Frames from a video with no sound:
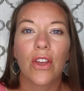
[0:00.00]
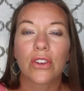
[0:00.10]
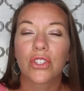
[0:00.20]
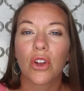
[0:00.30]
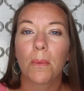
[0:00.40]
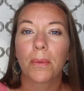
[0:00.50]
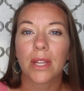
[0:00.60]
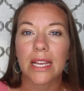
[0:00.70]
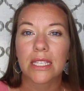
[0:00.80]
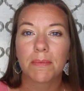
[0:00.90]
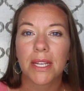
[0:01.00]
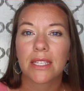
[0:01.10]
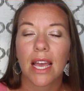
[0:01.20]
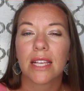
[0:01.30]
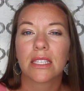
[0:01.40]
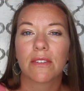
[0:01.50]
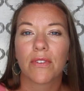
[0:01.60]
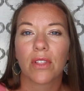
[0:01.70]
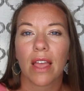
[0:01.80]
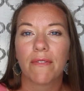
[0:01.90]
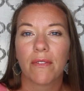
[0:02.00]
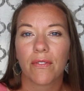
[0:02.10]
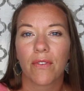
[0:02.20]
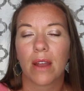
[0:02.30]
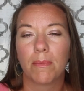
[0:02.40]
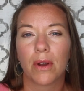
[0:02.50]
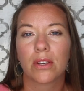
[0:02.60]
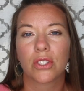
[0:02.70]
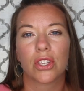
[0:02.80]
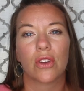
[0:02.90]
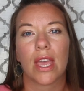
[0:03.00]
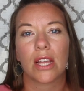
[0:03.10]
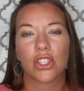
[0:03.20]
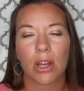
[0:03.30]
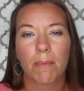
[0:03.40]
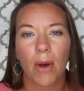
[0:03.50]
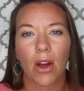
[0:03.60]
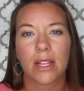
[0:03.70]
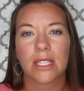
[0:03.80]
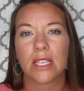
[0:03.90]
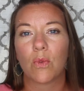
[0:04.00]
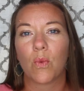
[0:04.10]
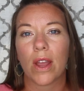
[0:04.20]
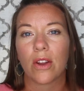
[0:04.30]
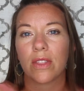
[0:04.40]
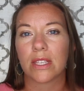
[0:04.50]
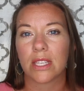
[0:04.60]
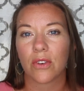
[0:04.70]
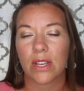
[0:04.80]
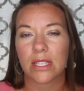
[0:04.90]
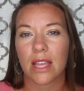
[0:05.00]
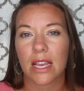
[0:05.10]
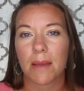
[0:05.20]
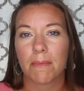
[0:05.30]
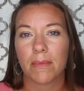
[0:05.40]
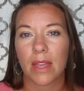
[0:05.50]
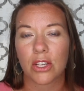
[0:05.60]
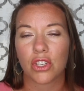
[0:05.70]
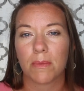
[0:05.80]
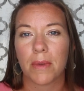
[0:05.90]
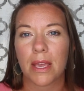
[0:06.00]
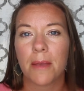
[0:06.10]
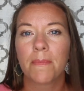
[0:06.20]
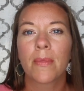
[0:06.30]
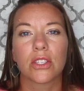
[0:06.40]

There's no placement test for Life of Fred books, so you can't jump on and see where in the series they should be.